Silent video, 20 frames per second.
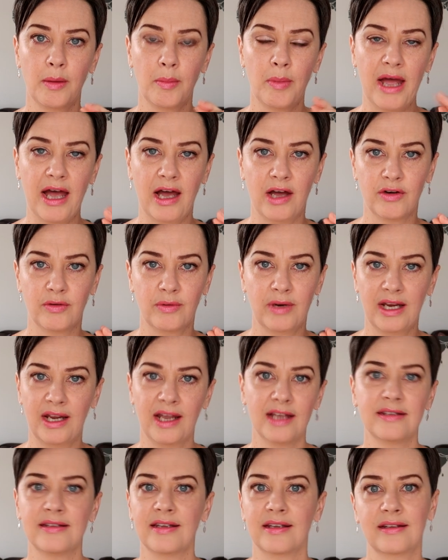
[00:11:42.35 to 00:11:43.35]
powdery
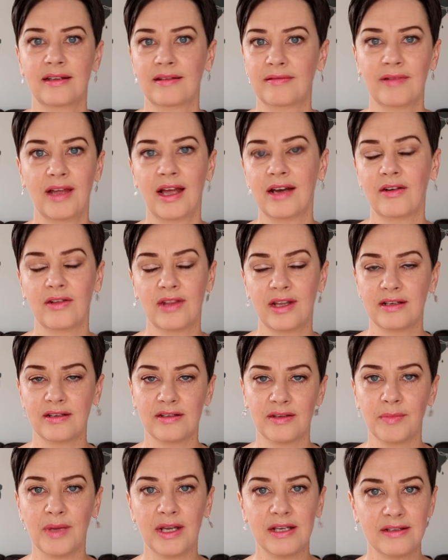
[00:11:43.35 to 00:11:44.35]
it i know that
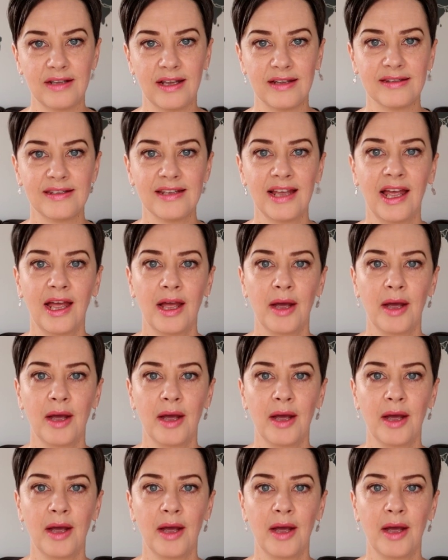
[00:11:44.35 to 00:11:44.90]
doesn't make sense